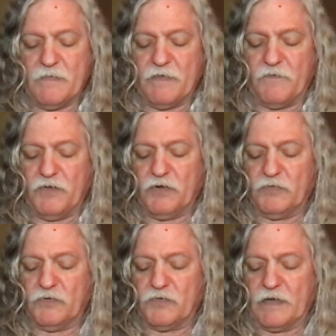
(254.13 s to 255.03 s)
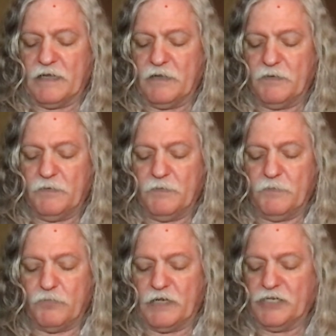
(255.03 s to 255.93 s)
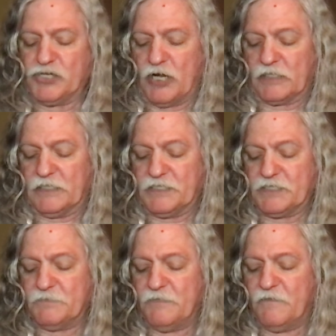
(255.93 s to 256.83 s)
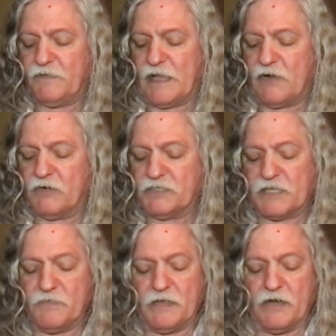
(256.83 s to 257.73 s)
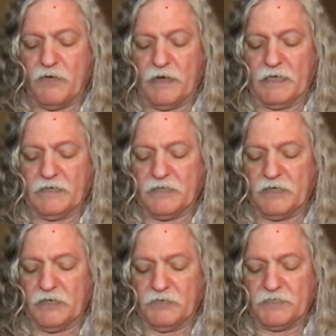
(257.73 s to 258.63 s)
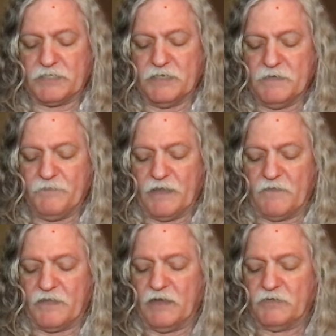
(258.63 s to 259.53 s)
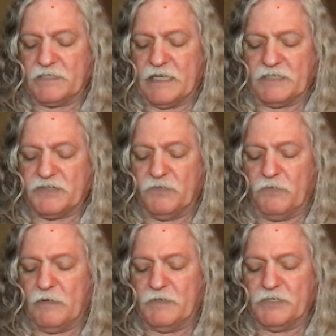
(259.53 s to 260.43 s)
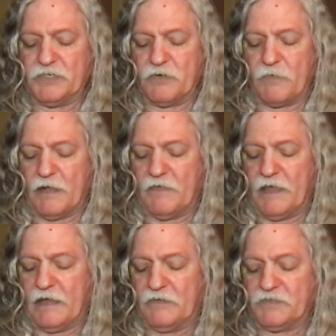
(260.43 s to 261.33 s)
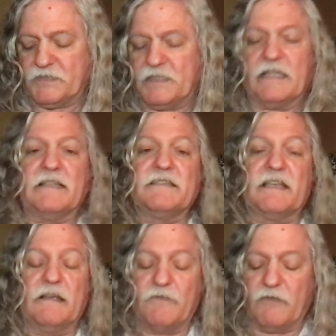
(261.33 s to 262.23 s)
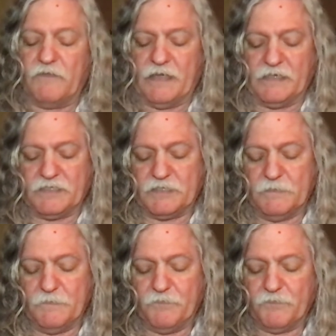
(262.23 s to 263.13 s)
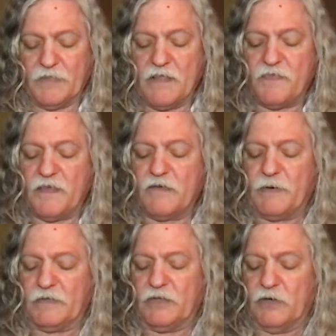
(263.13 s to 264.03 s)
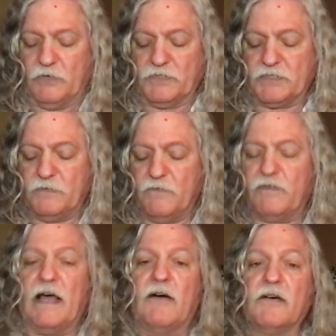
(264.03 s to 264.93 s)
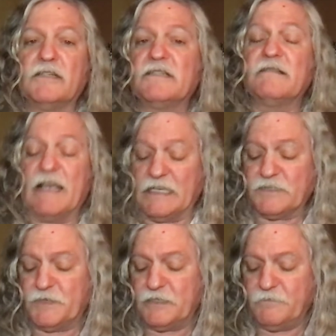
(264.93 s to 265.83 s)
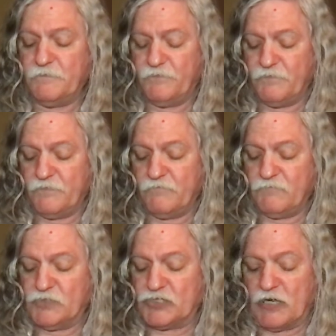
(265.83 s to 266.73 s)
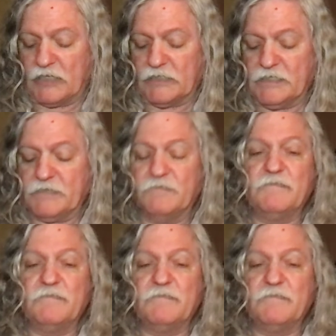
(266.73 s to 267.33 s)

If you don't drink, bring chocolates. Flowers can be annoying to the host if the host has to rummage around the house to get a sink for a vase. Think about the host. Flowers? Asthma? Chocolate?